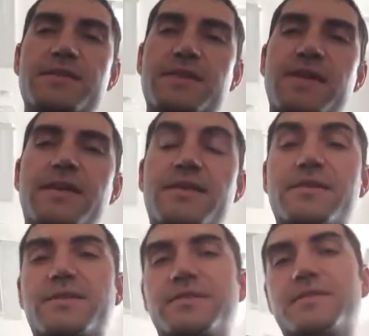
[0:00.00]
to say here
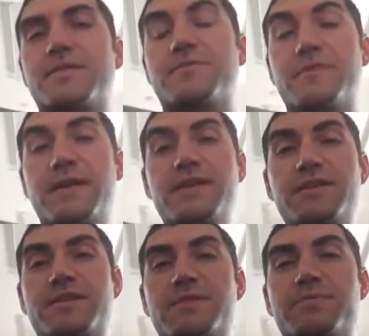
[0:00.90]
is there's a
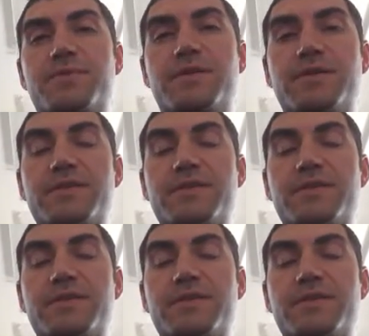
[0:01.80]
relationship between